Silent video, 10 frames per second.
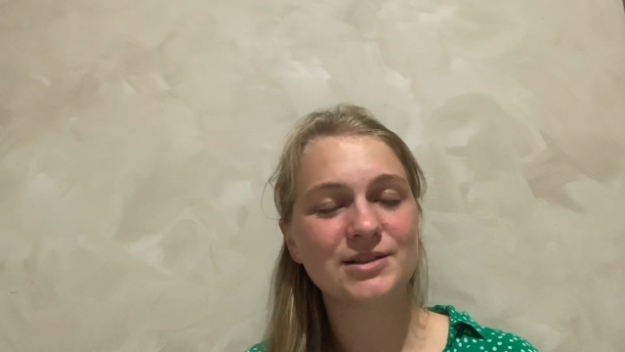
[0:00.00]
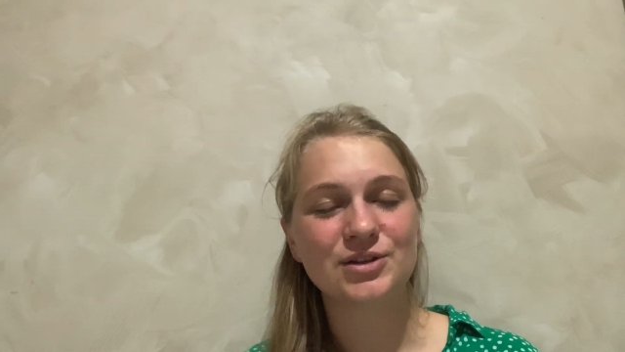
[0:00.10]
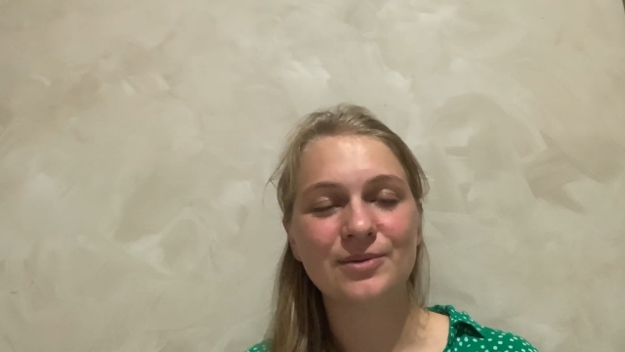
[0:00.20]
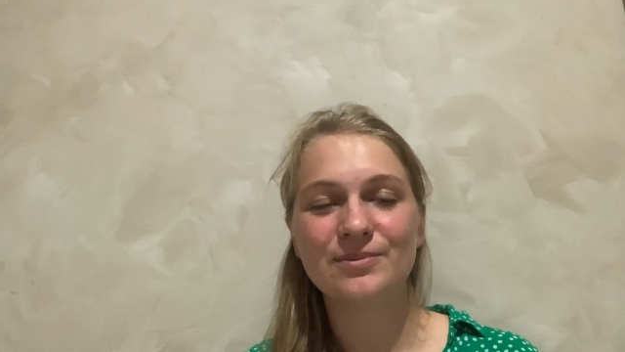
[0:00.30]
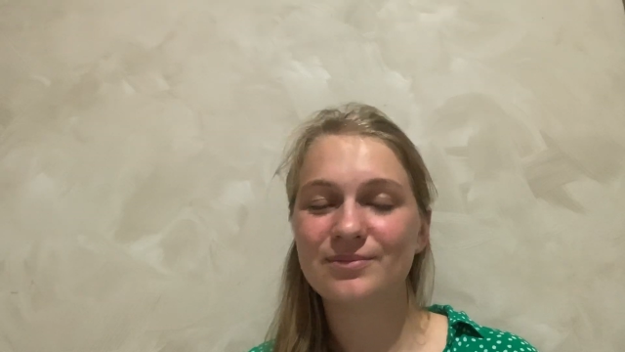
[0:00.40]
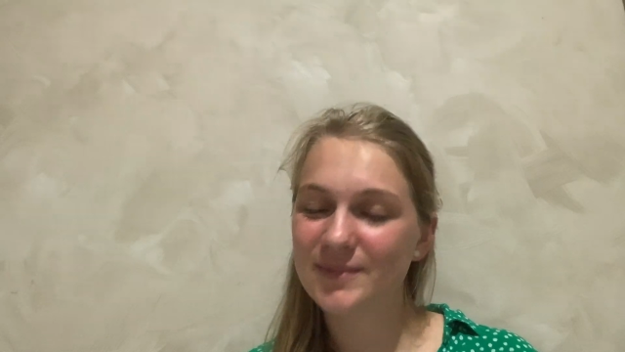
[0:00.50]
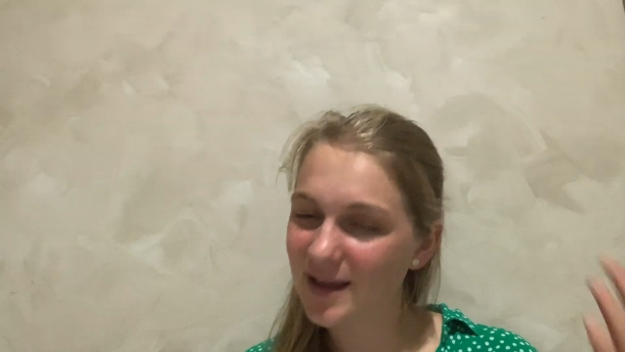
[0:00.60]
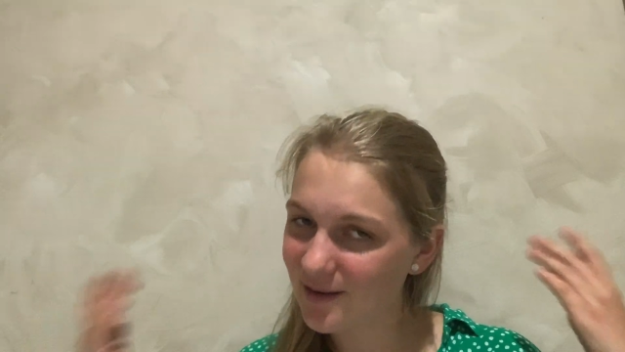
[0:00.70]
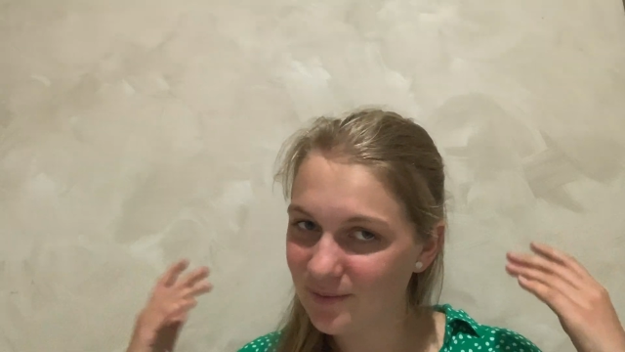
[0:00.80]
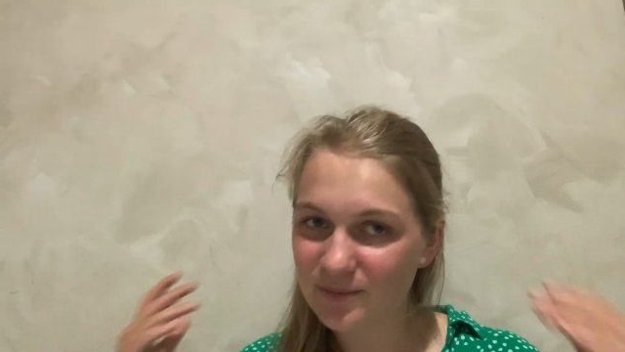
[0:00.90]
So
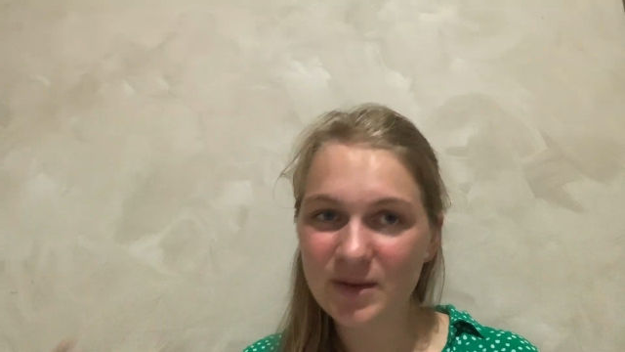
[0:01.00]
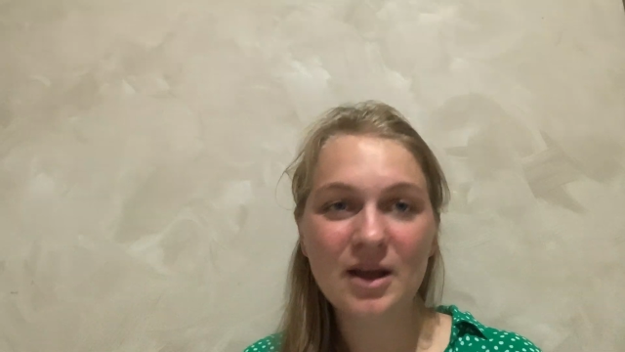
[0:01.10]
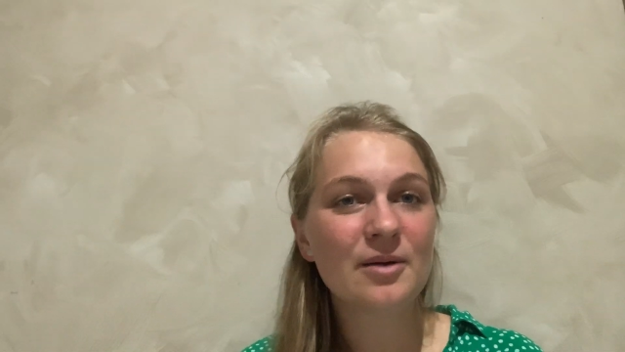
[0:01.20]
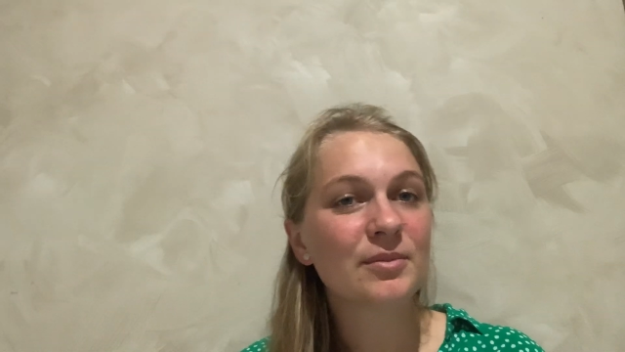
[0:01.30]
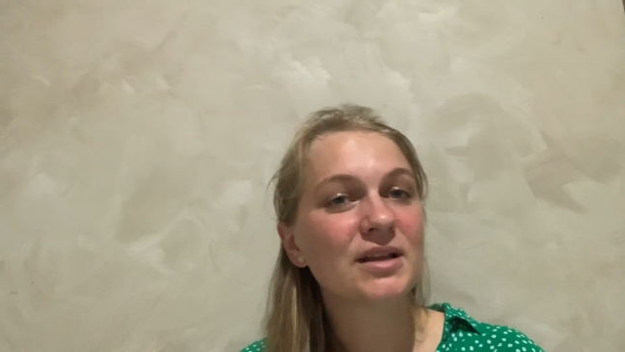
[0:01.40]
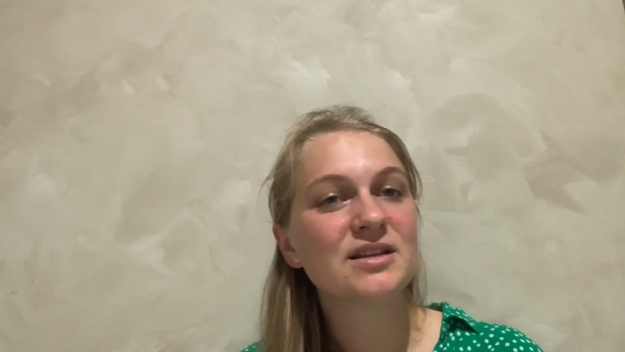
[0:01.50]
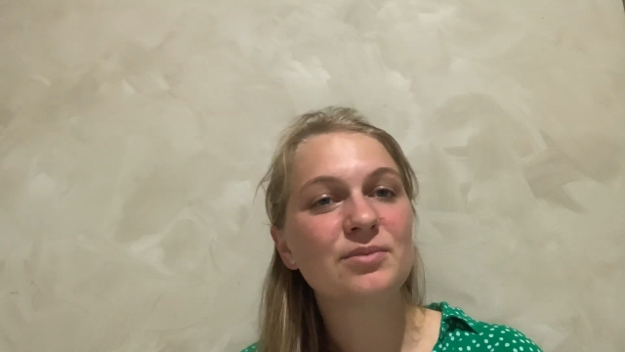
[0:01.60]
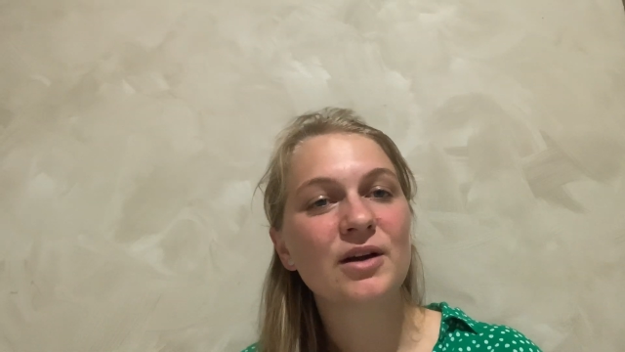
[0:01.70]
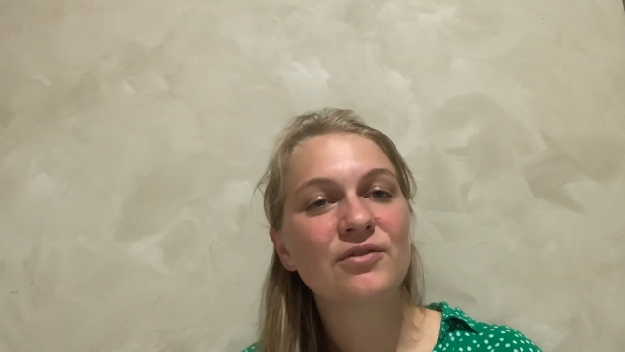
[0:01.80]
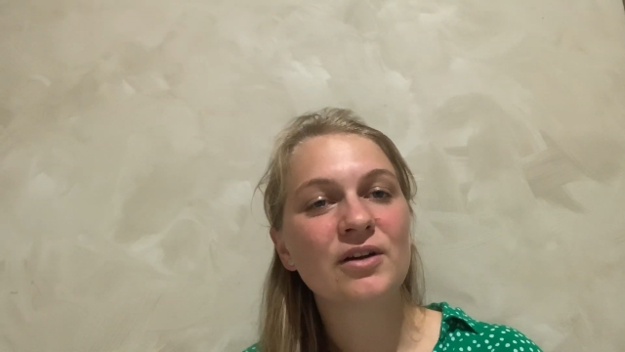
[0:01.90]
yeah, please
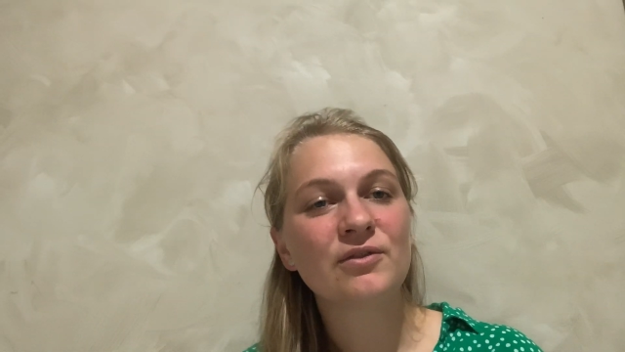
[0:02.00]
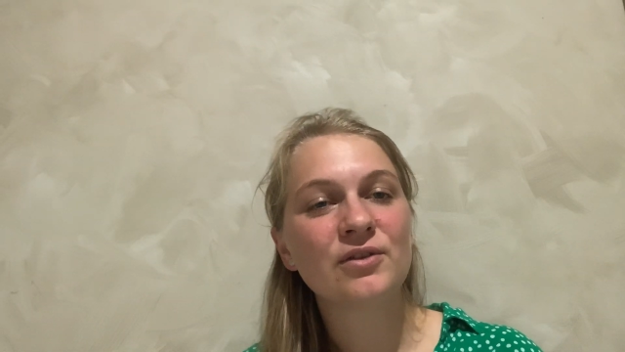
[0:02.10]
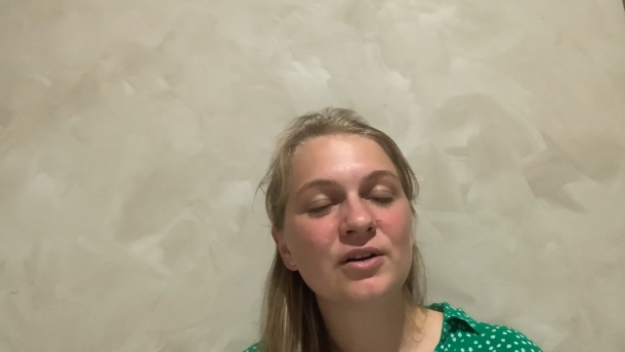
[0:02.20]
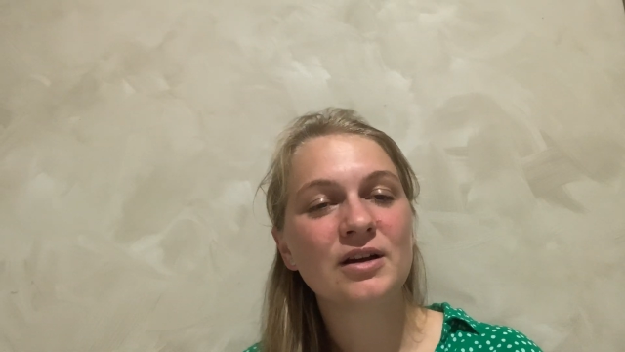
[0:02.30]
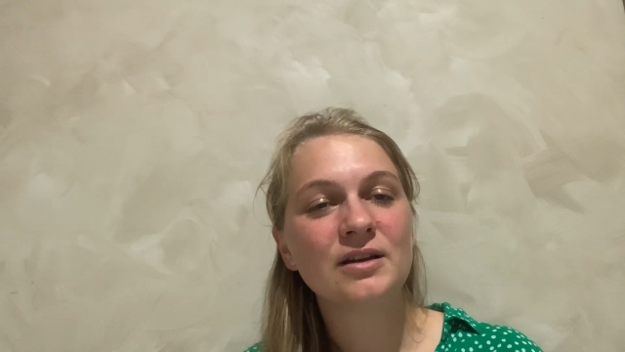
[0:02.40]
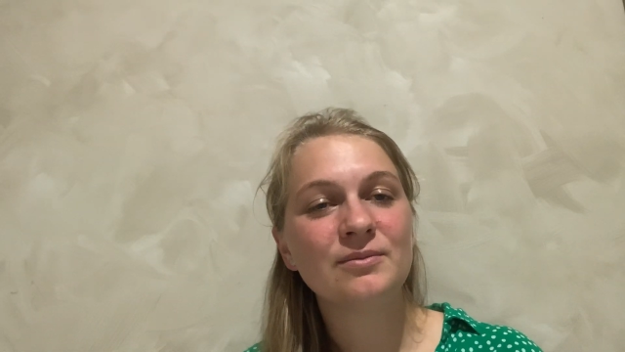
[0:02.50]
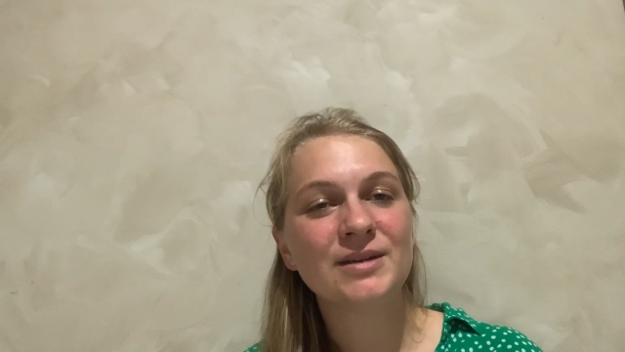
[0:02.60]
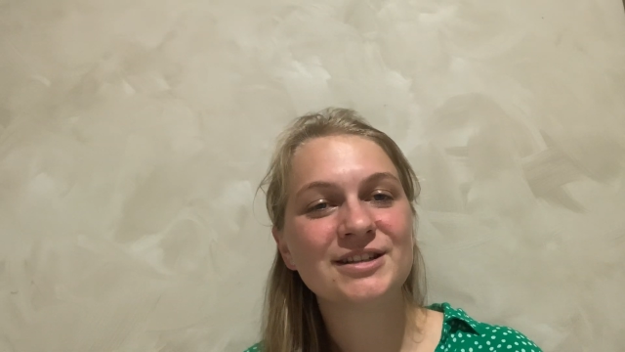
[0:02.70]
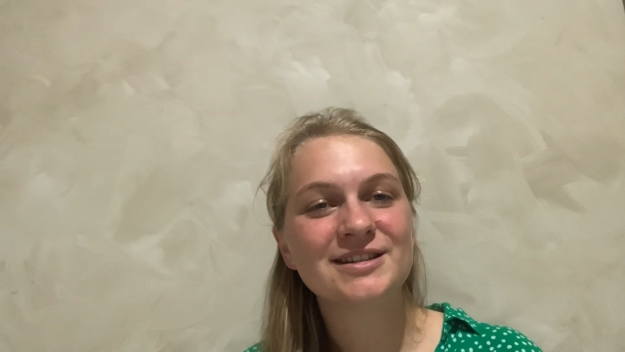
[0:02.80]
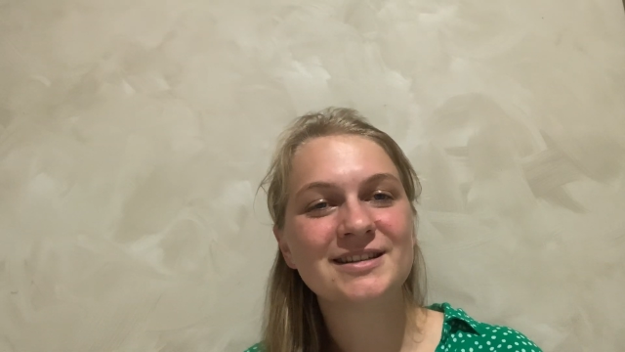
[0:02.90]
pray for everyone
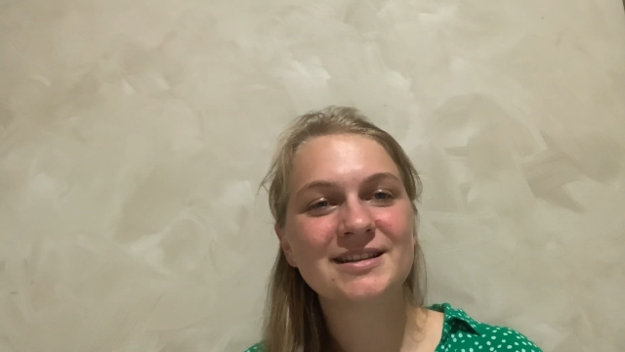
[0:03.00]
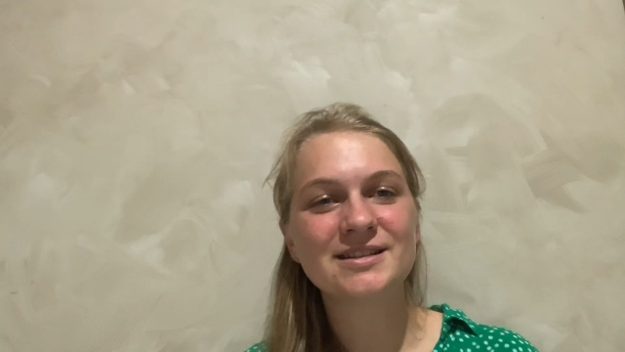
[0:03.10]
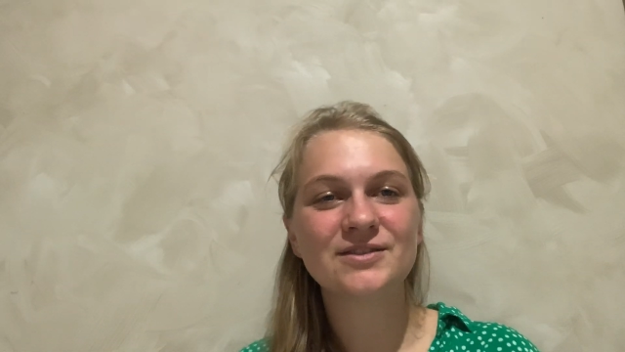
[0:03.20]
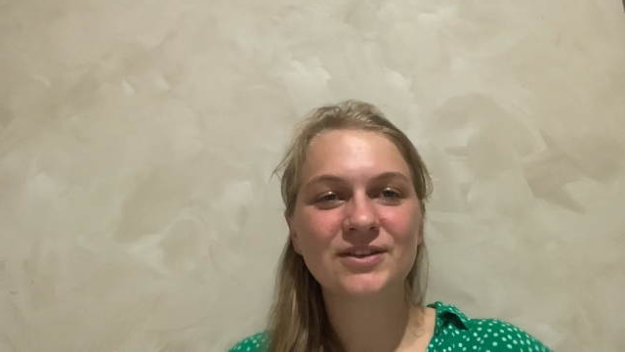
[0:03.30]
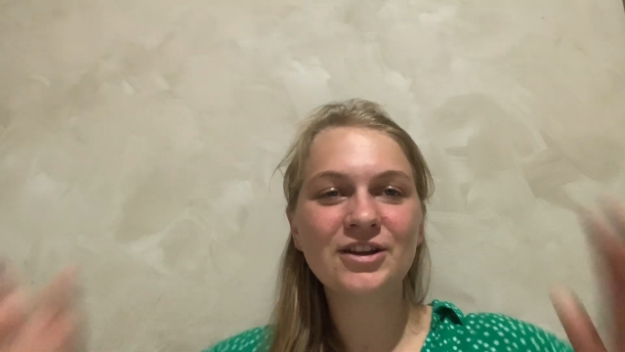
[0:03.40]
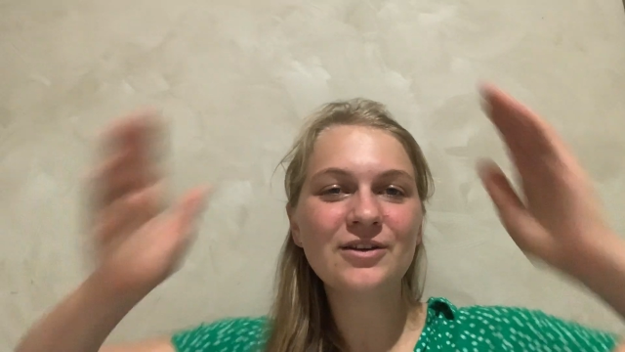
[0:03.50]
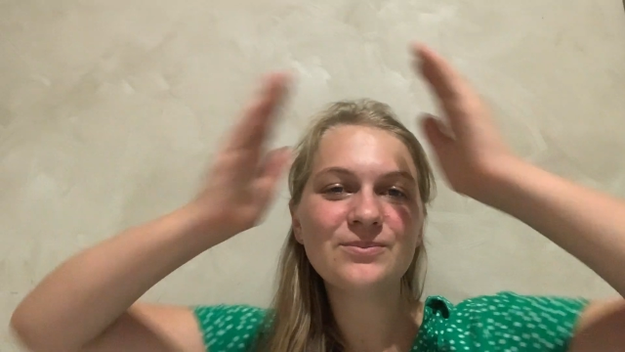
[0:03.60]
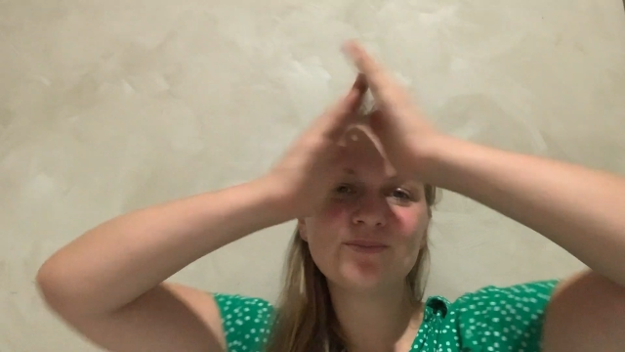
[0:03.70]
mentioned in this video,